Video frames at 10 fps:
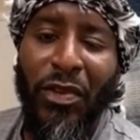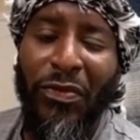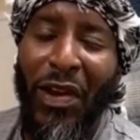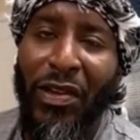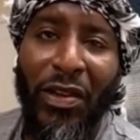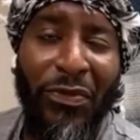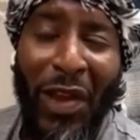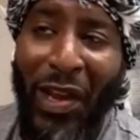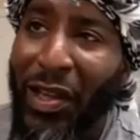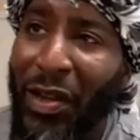The
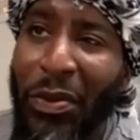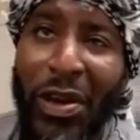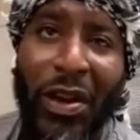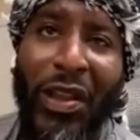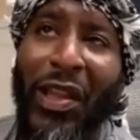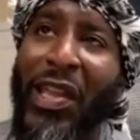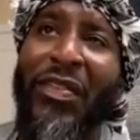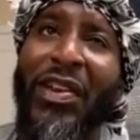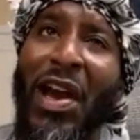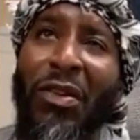fact that we're
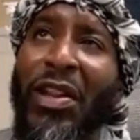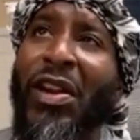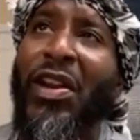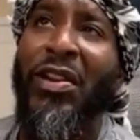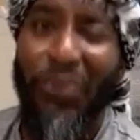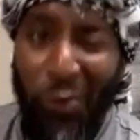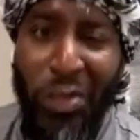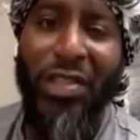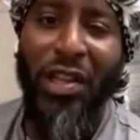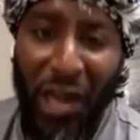even out there
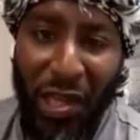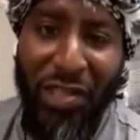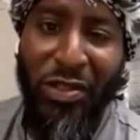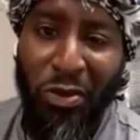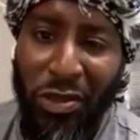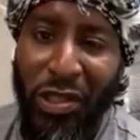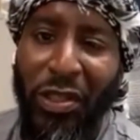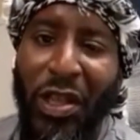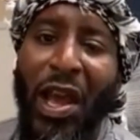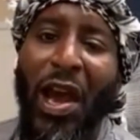enforcing the
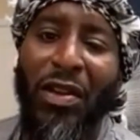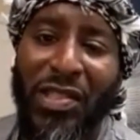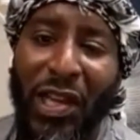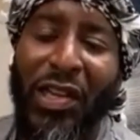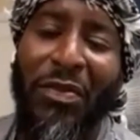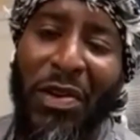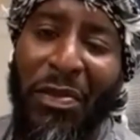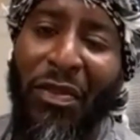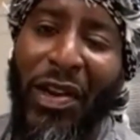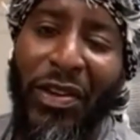Constitution, our Second
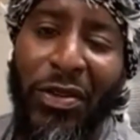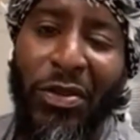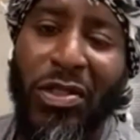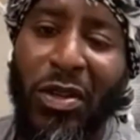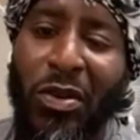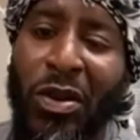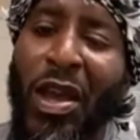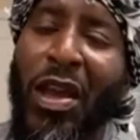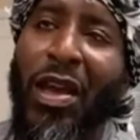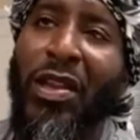Amendment right to do so,
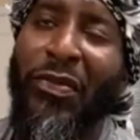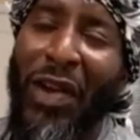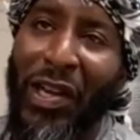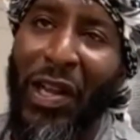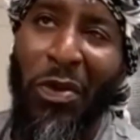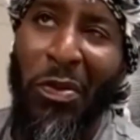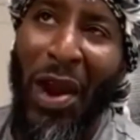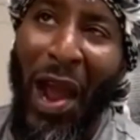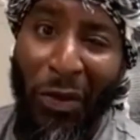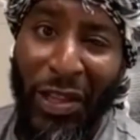the fact that we
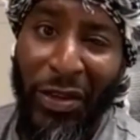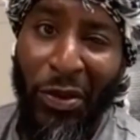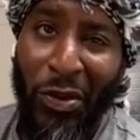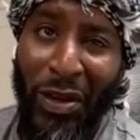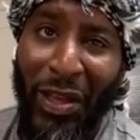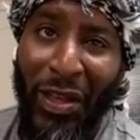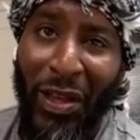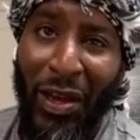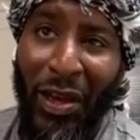were out there doing that,